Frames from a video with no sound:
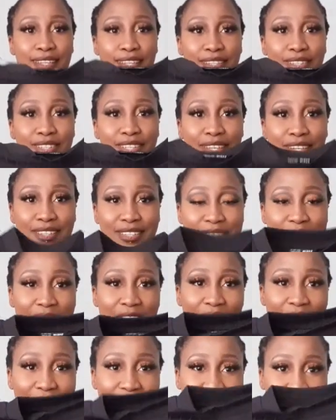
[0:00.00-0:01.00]
look at
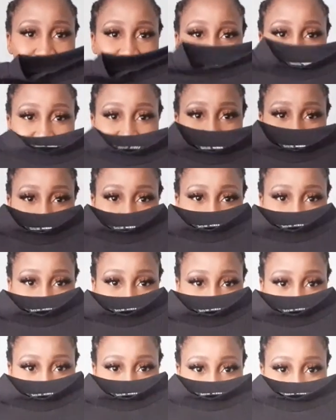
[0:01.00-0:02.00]
how tiny it
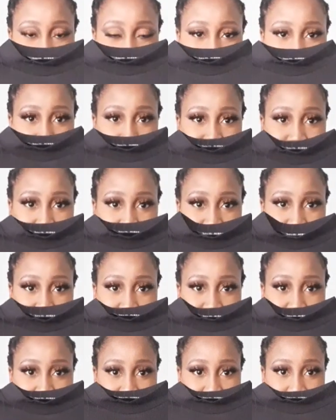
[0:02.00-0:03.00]
is. Look at how
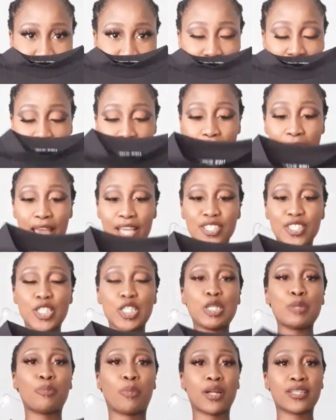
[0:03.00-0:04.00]
tiny it is. I
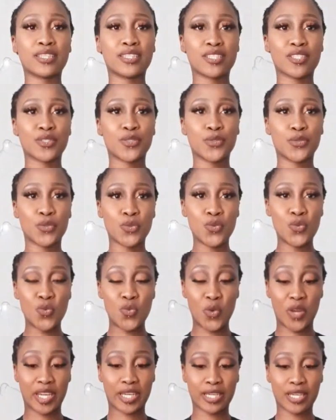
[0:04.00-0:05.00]
actually bought this to
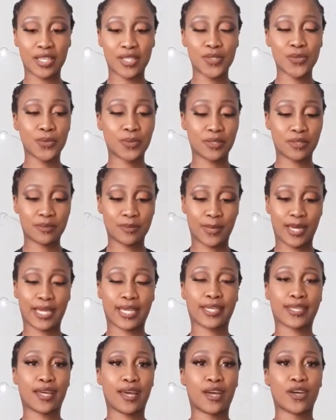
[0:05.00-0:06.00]
wear it with
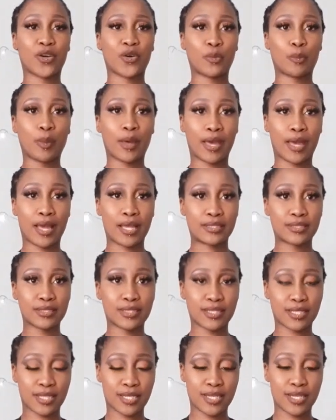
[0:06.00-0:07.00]
my cargo
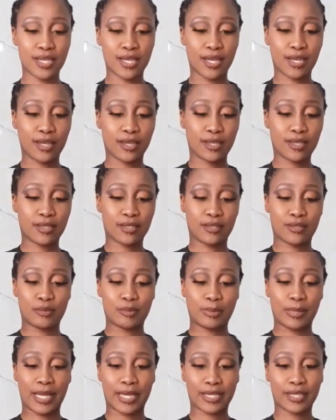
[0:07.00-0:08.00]
pants. the
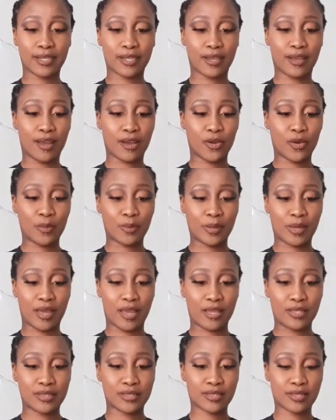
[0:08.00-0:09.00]
black cargo
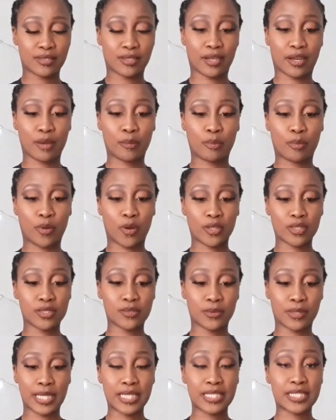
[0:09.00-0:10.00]
pants that I
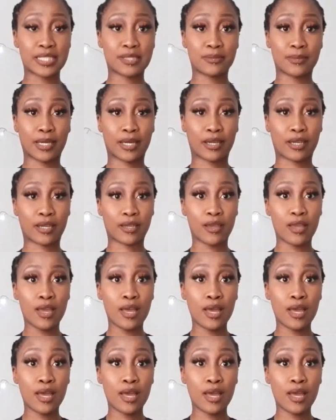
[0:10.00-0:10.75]
bought when I did my